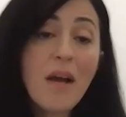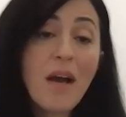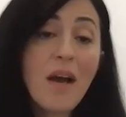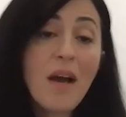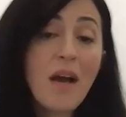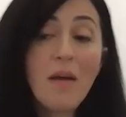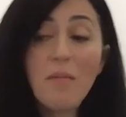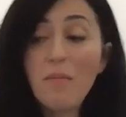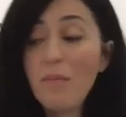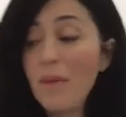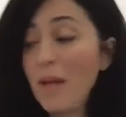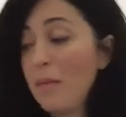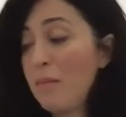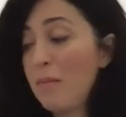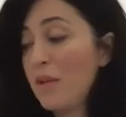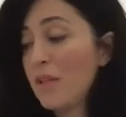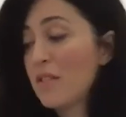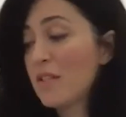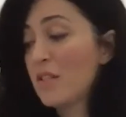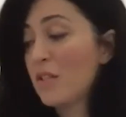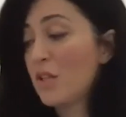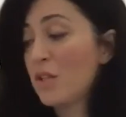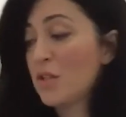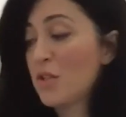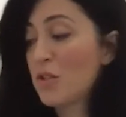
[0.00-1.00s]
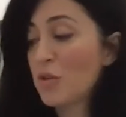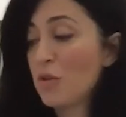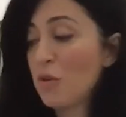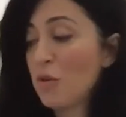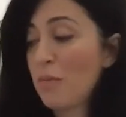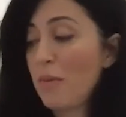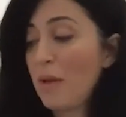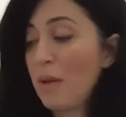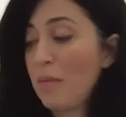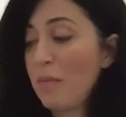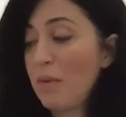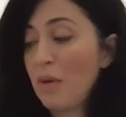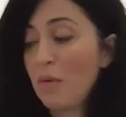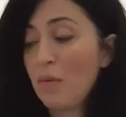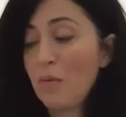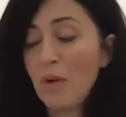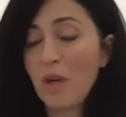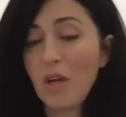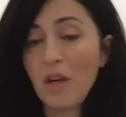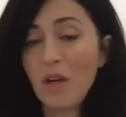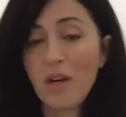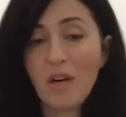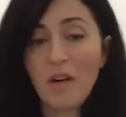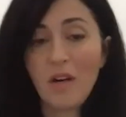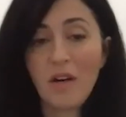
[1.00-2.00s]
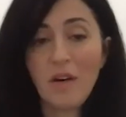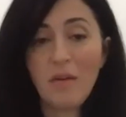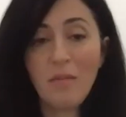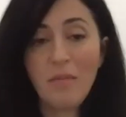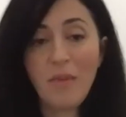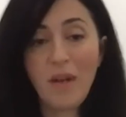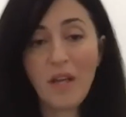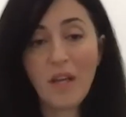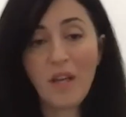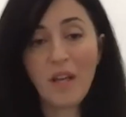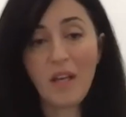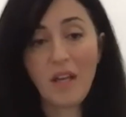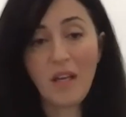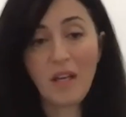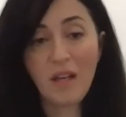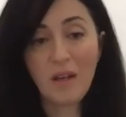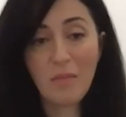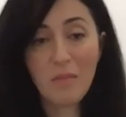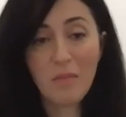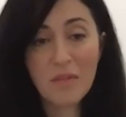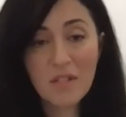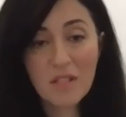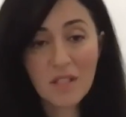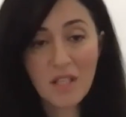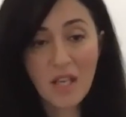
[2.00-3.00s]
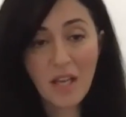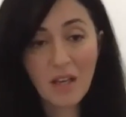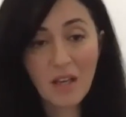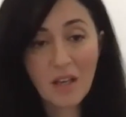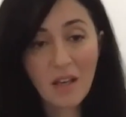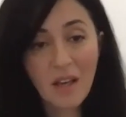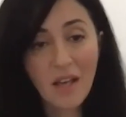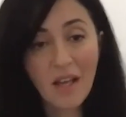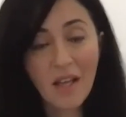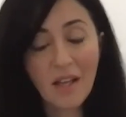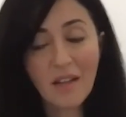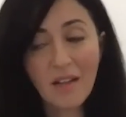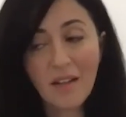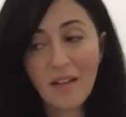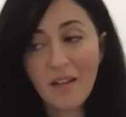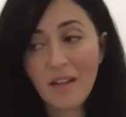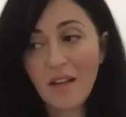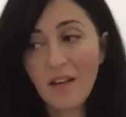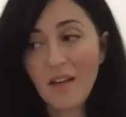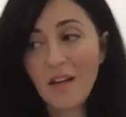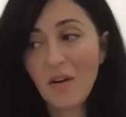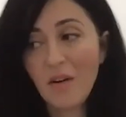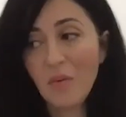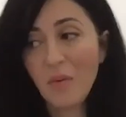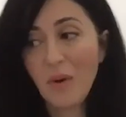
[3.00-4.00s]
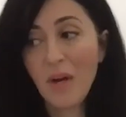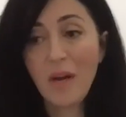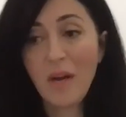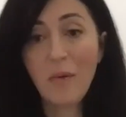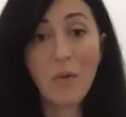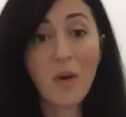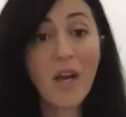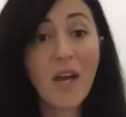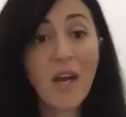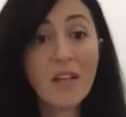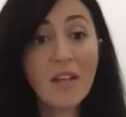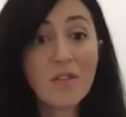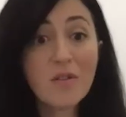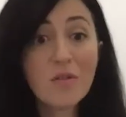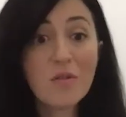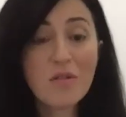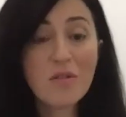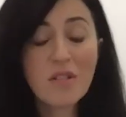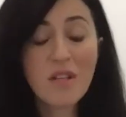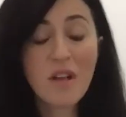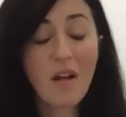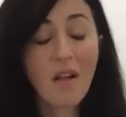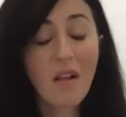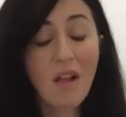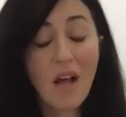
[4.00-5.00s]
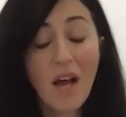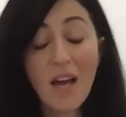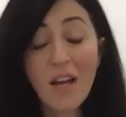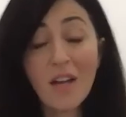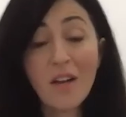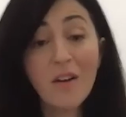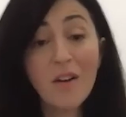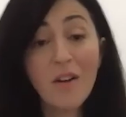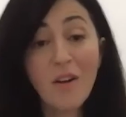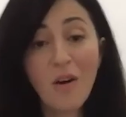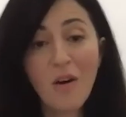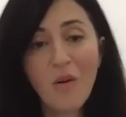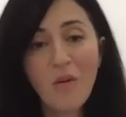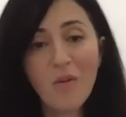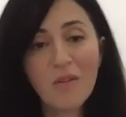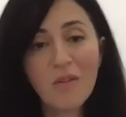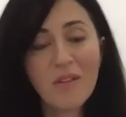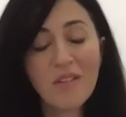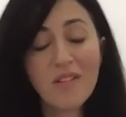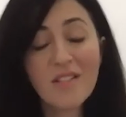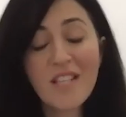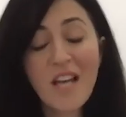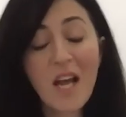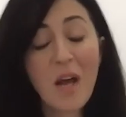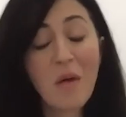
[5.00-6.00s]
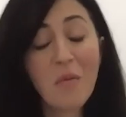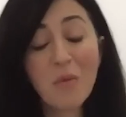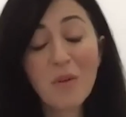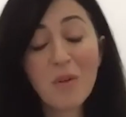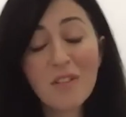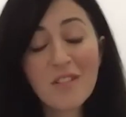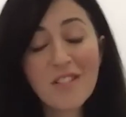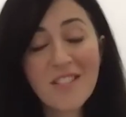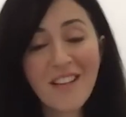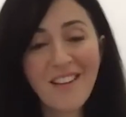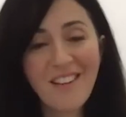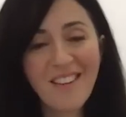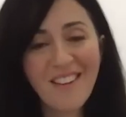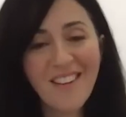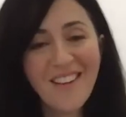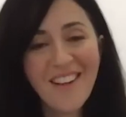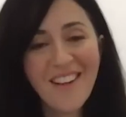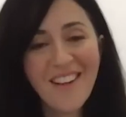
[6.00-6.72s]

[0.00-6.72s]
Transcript: it's not true. Maybe we are making a mistake and we had to sell. I don't know. Time will tell.